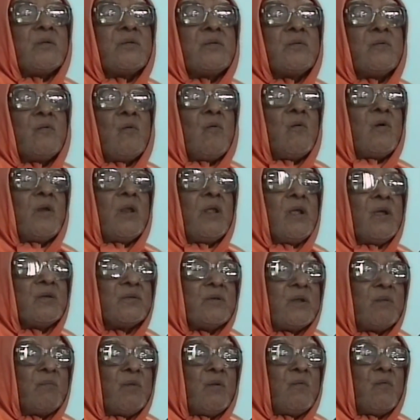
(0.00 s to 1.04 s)
was no
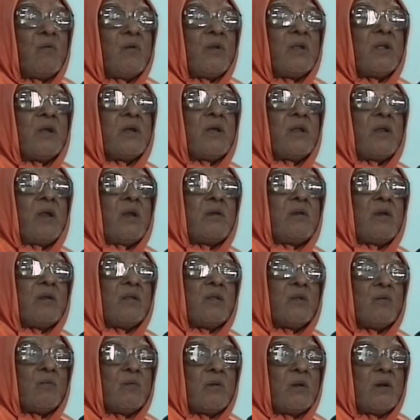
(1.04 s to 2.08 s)
creation before He
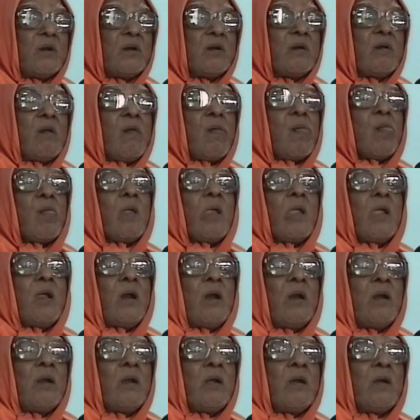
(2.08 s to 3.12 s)
created the world.
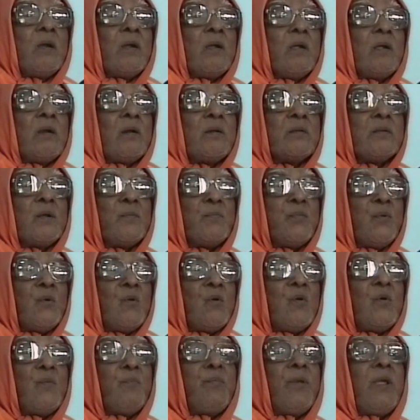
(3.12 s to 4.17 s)
The
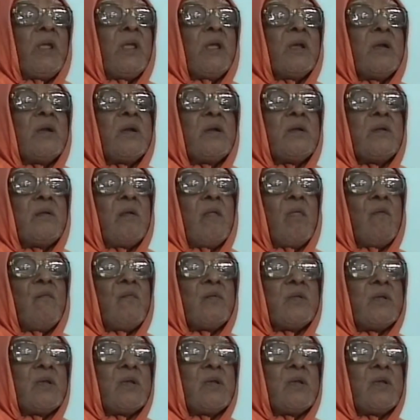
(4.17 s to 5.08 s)
pure being